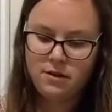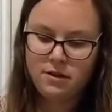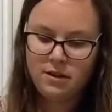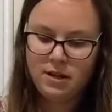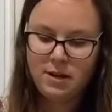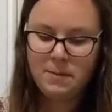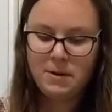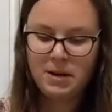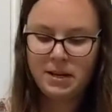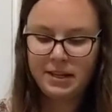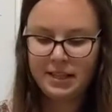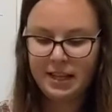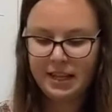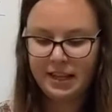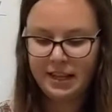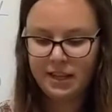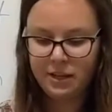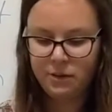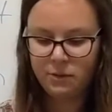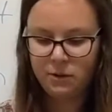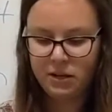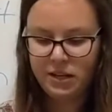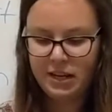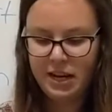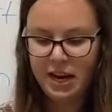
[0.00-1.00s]
I'm going to set
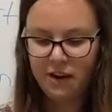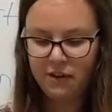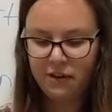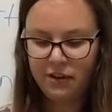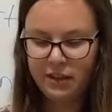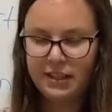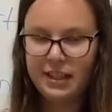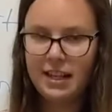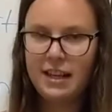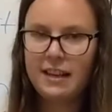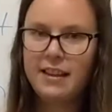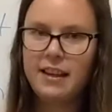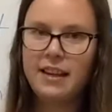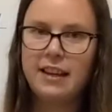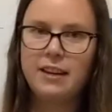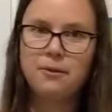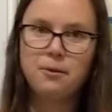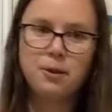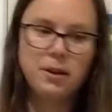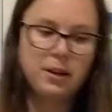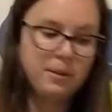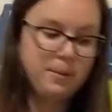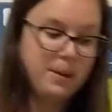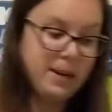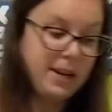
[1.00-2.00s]
this one down because I think
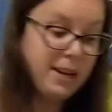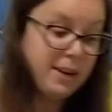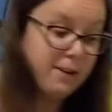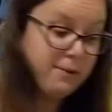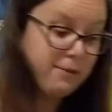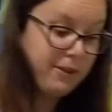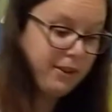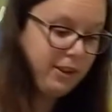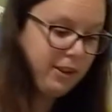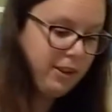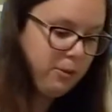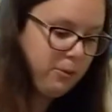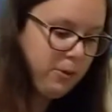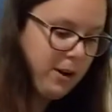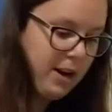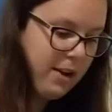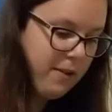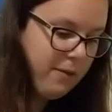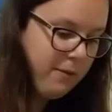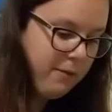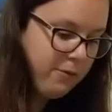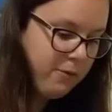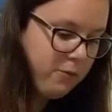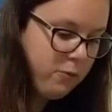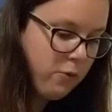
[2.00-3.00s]
we're going to be here for a little while.
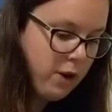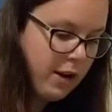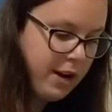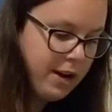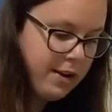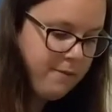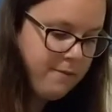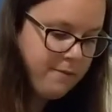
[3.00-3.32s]
1,